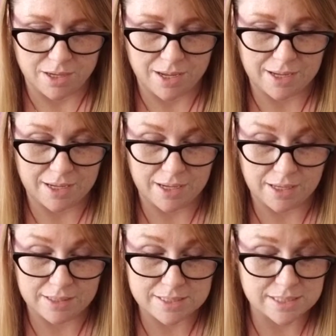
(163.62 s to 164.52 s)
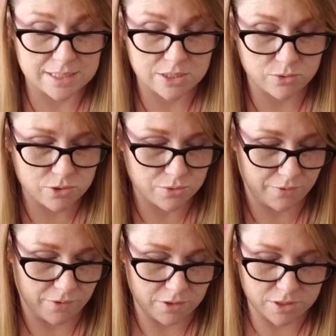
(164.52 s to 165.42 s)
and the Six of Swords
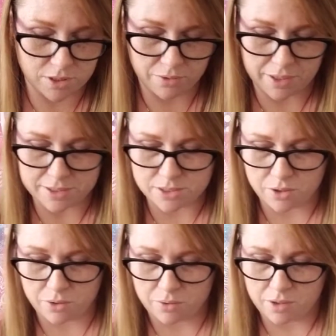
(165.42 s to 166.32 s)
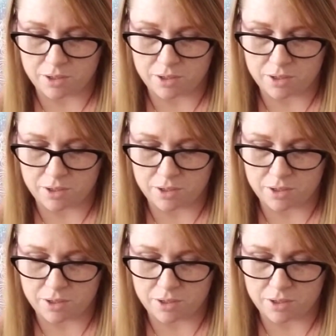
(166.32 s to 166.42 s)
reversed. Okay, so